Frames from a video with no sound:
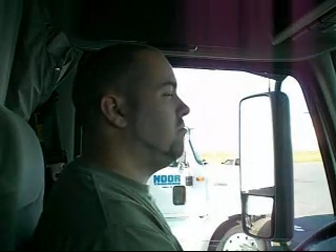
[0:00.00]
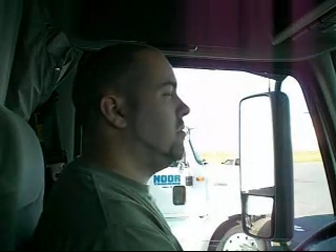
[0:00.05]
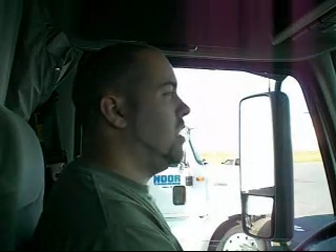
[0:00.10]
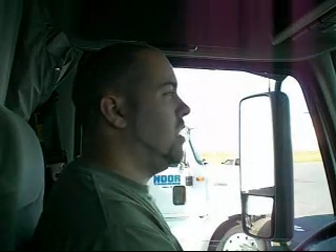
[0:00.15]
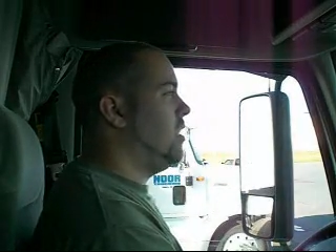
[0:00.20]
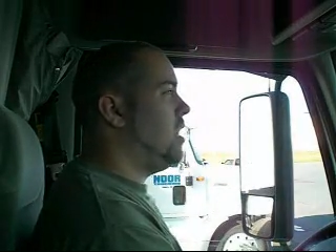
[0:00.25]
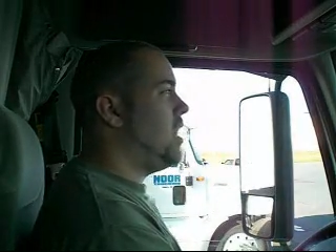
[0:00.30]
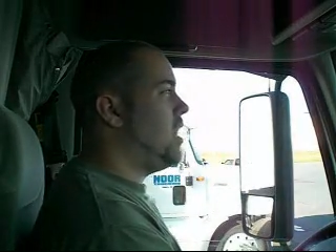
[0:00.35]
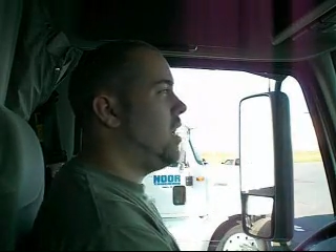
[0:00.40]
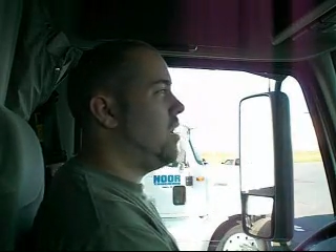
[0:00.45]

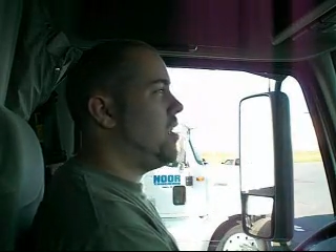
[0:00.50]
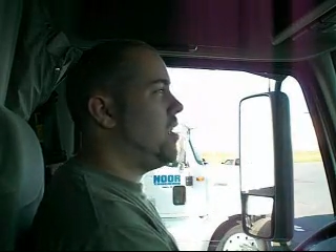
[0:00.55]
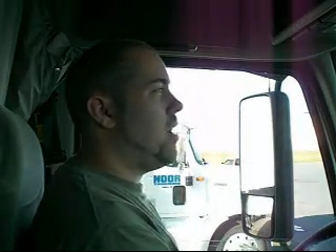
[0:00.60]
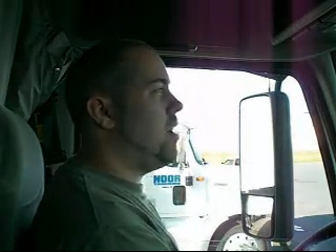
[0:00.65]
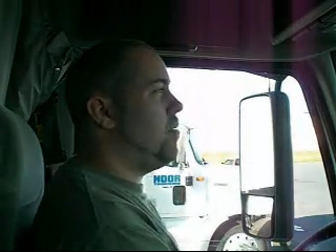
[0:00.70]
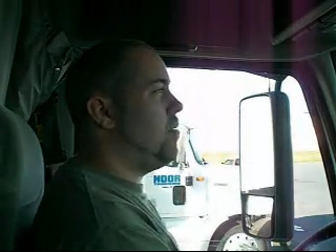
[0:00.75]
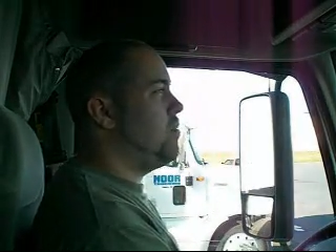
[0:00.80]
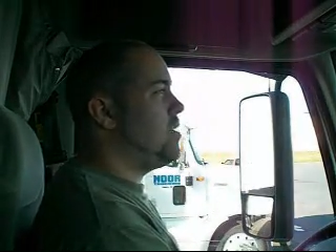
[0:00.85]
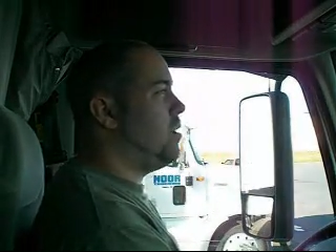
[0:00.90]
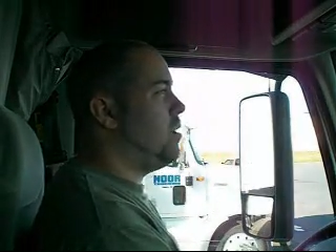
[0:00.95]
lot of
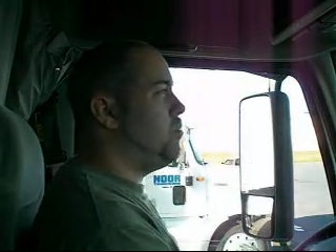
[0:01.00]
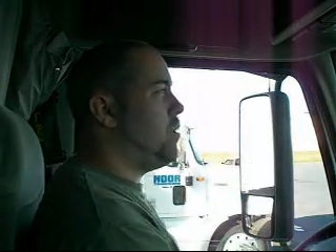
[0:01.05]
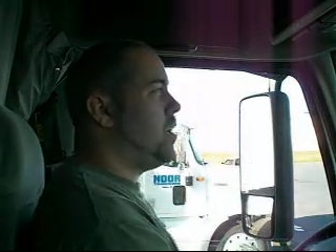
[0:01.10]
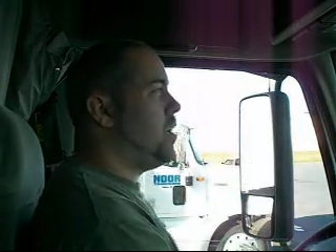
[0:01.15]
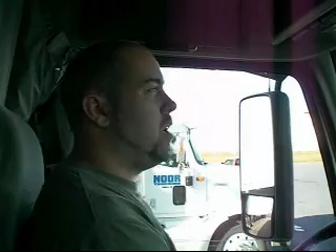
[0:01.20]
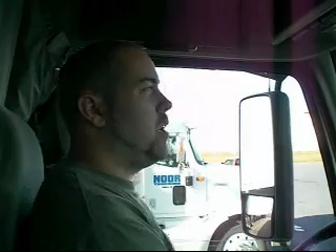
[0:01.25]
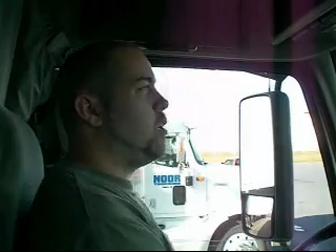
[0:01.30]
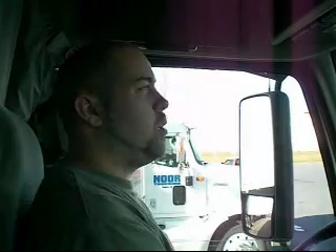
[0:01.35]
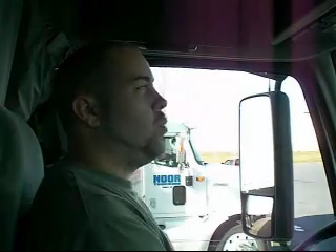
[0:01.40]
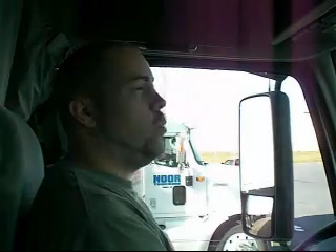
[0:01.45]
times I'll
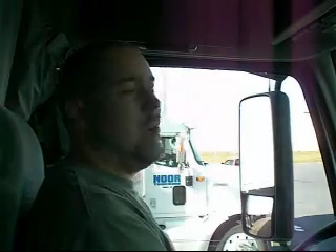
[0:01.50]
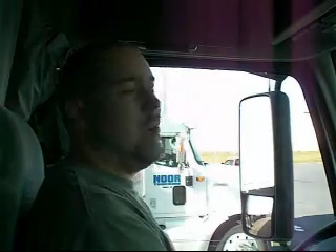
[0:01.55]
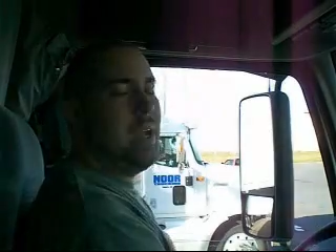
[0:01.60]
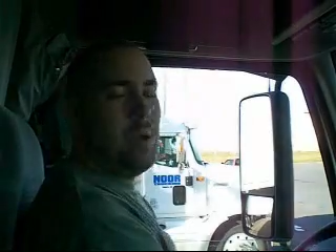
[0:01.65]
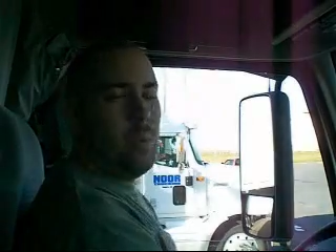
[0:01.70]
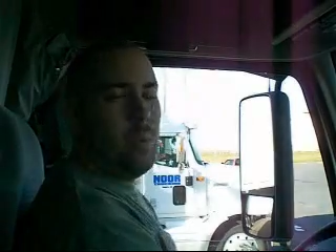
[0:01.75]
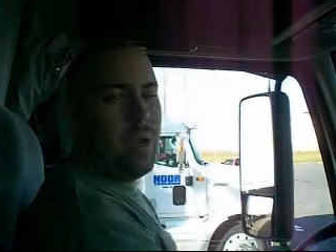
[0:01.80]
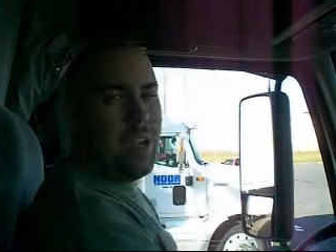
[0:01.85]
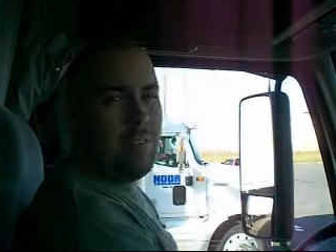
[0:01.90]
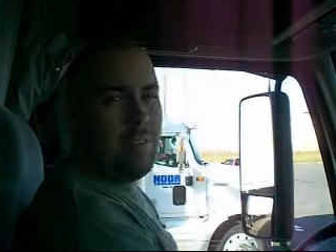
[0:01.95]
park way
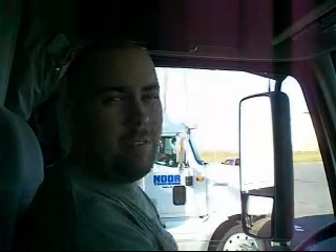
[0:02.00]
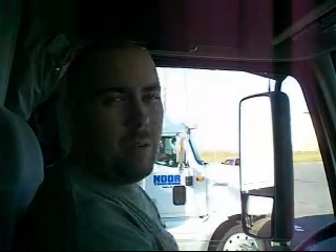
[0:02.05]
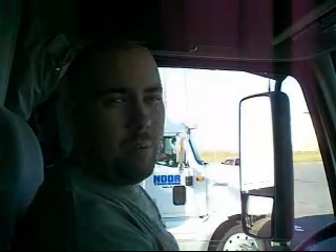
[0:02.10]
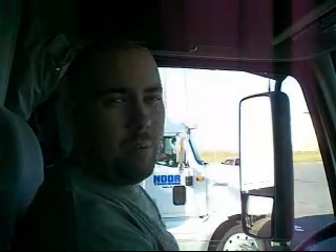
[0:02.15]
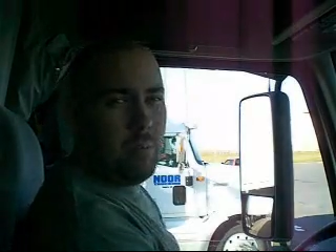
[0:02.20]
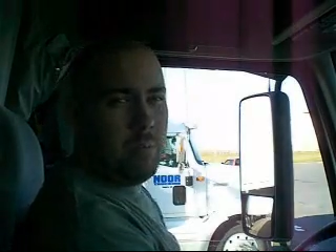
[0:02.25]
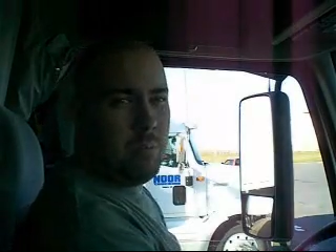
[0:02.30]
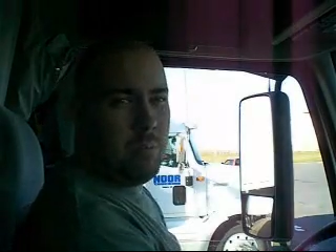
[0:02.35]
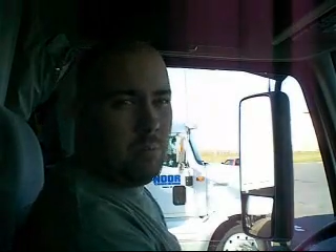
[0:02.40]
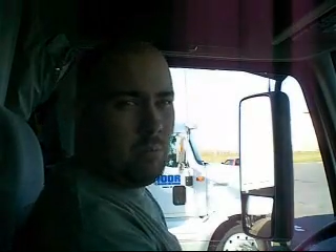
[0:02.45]
away
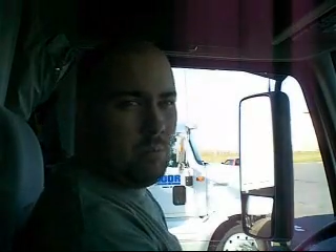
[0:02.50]
from